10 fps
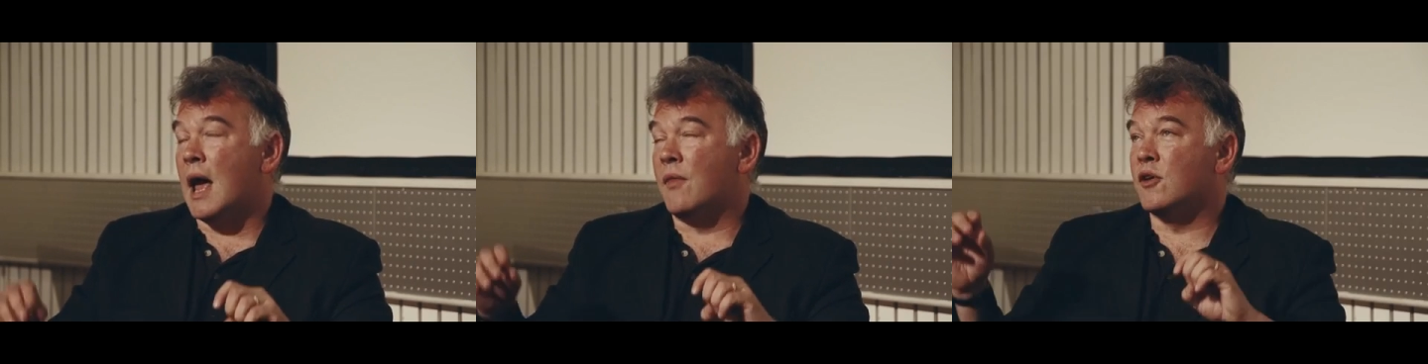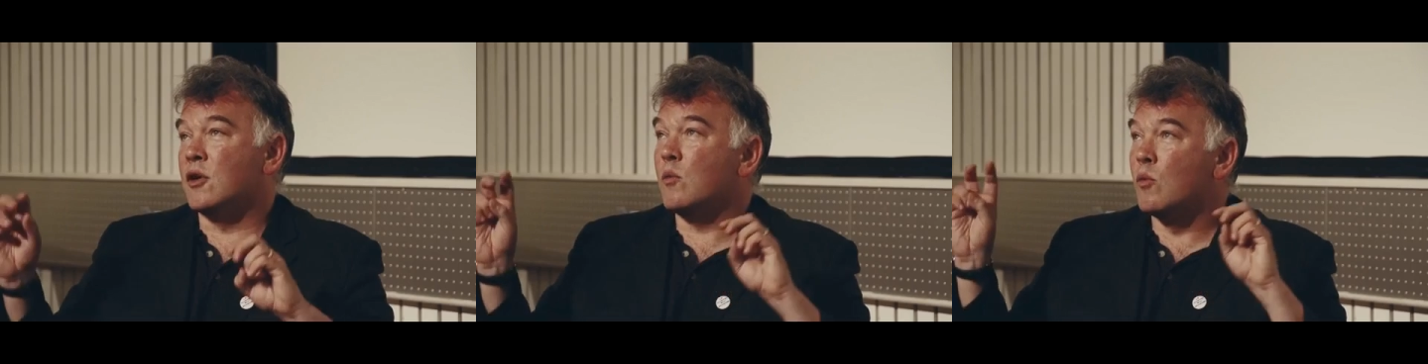And
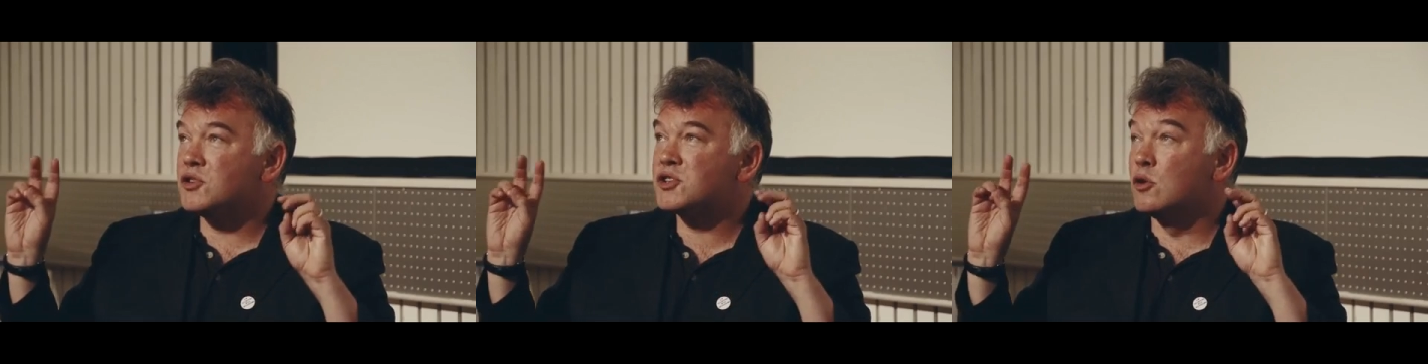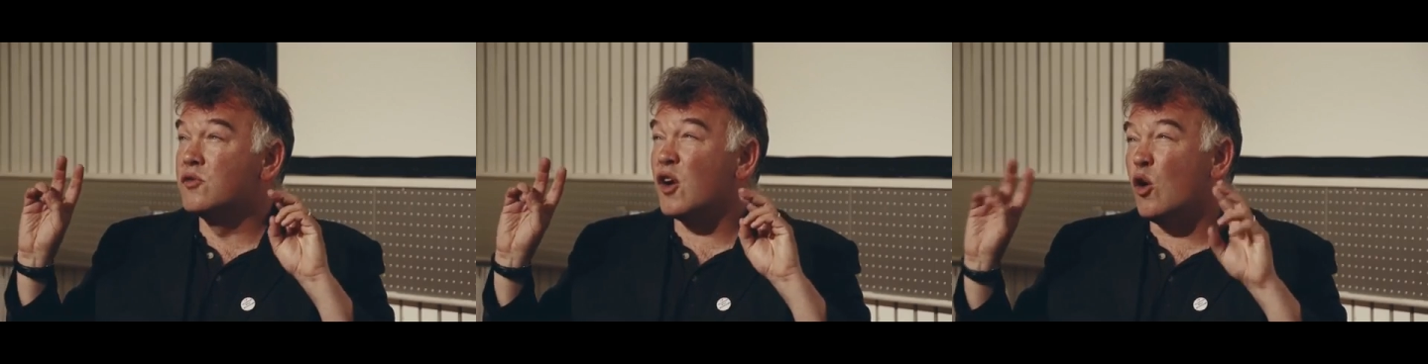the, what's
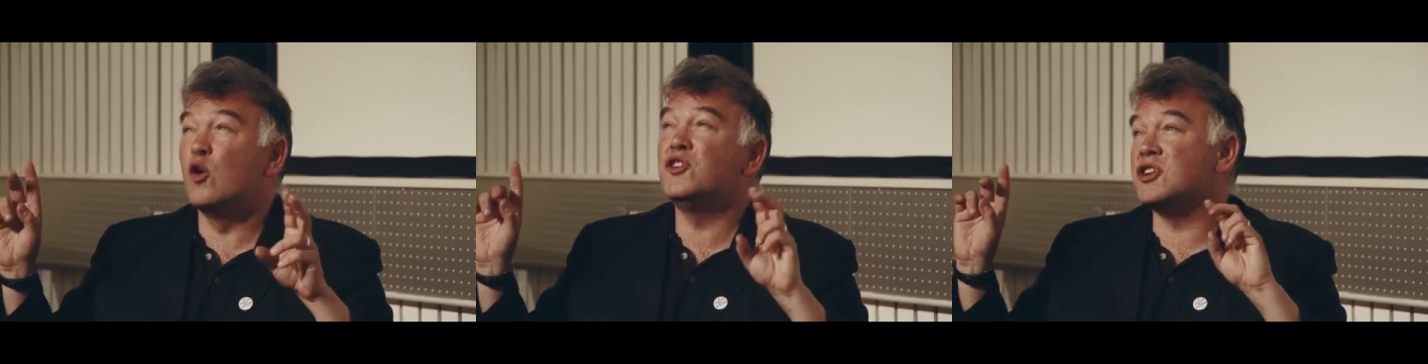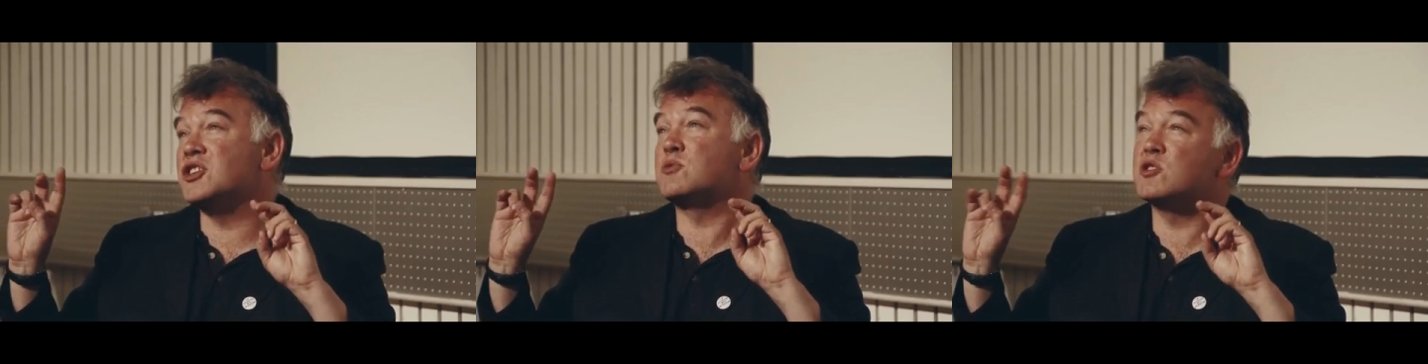called the
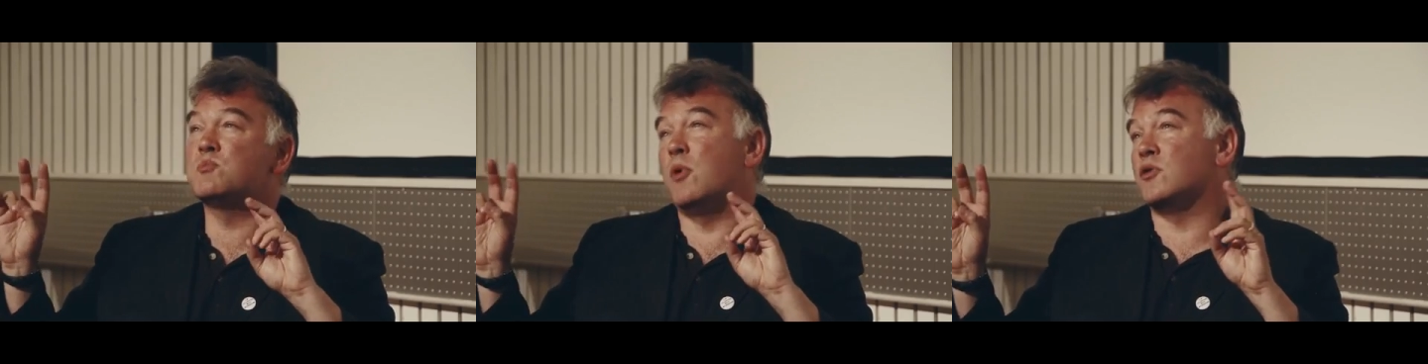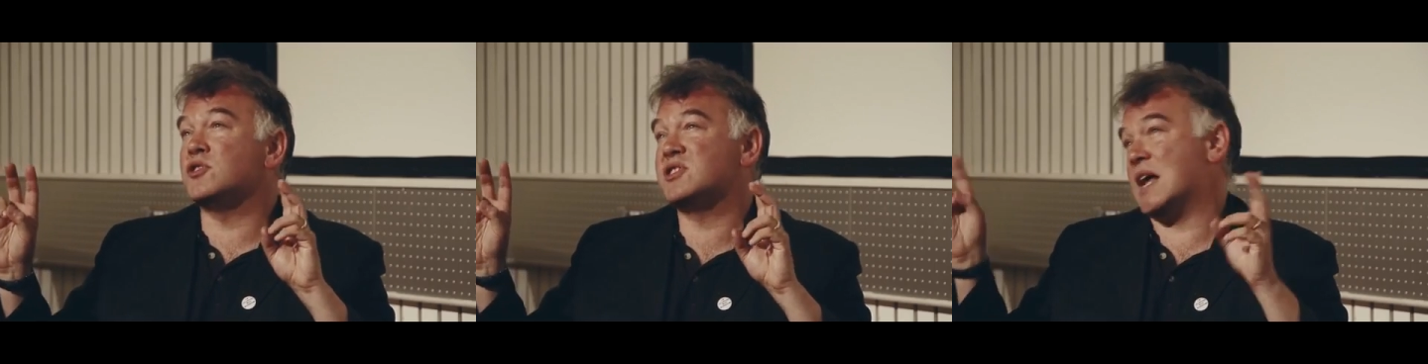audience
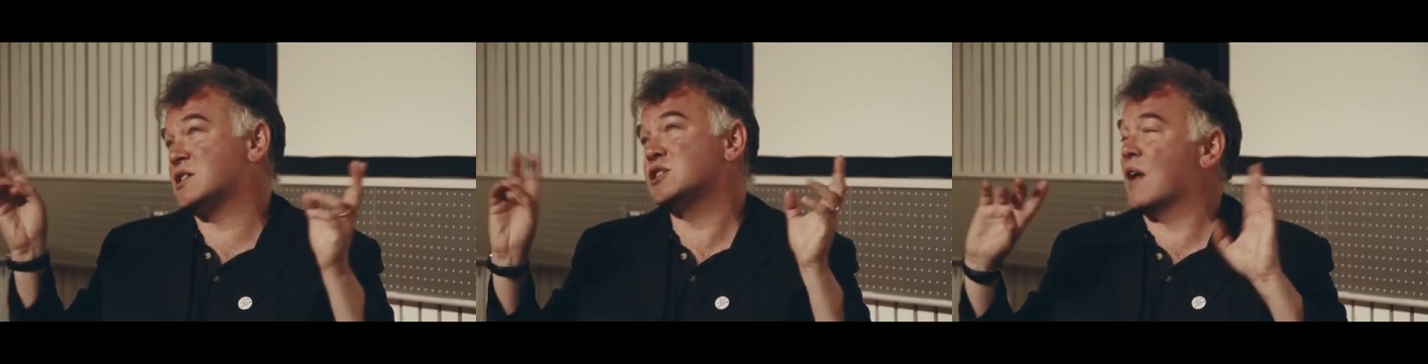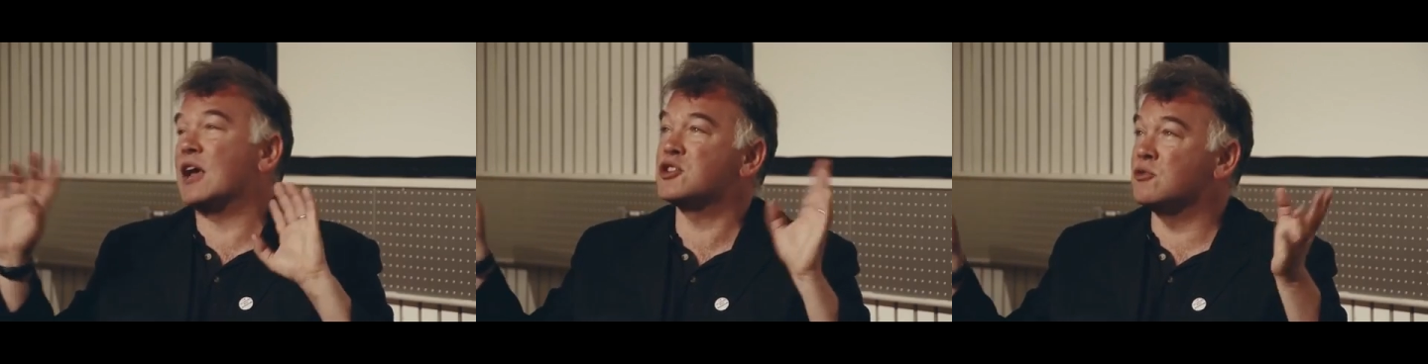response
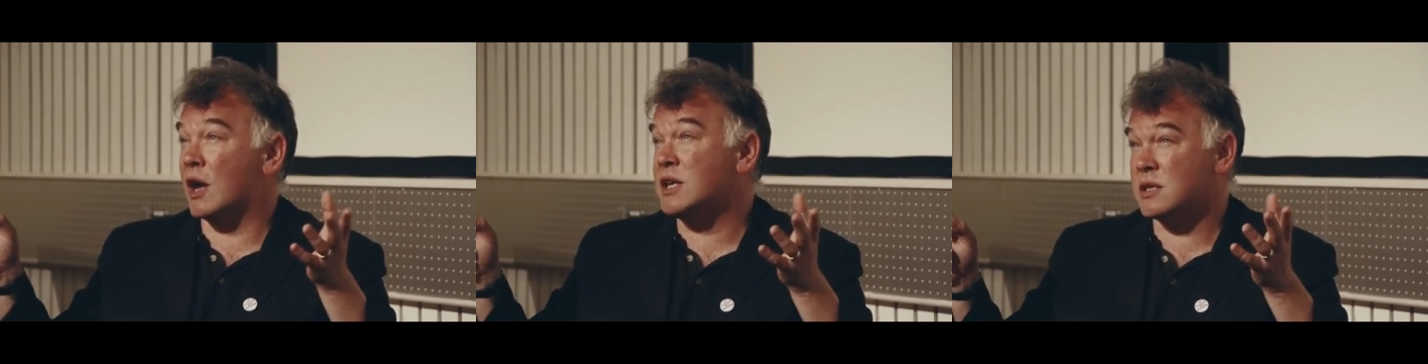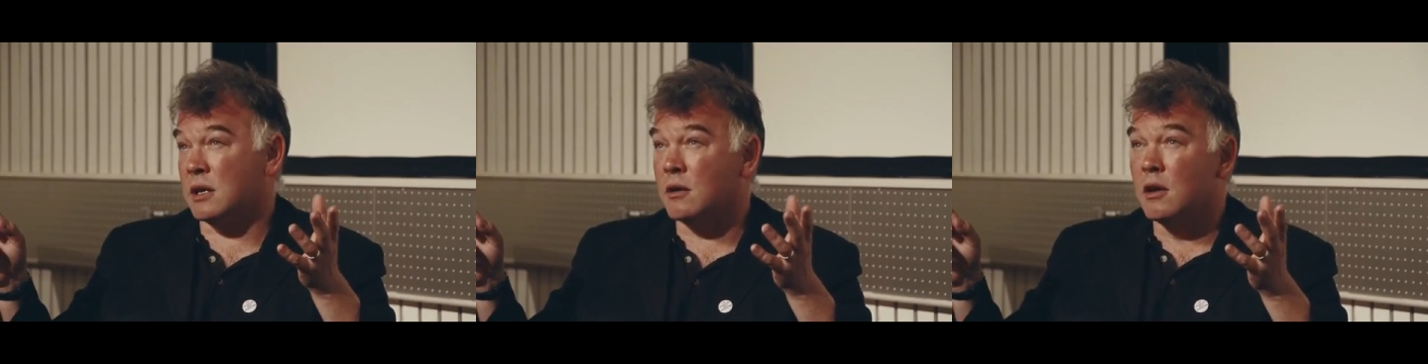satisfaction
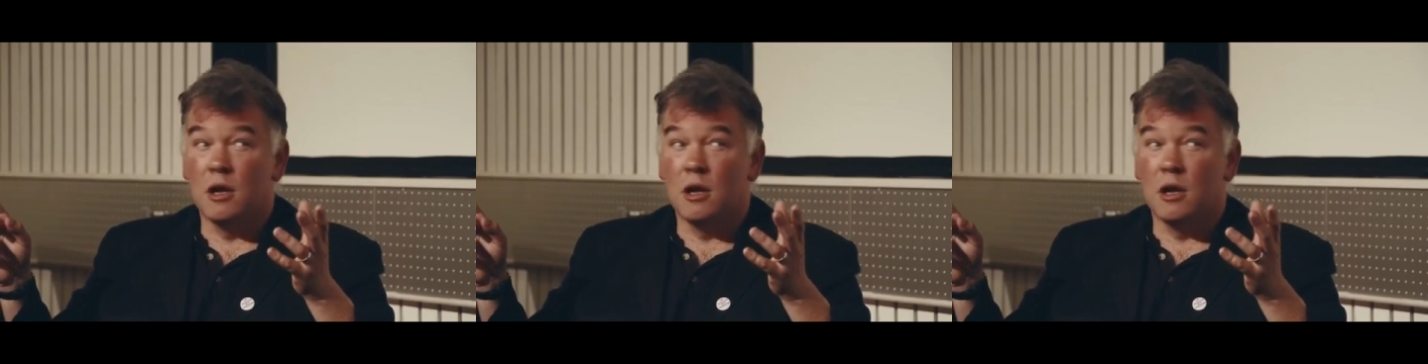rating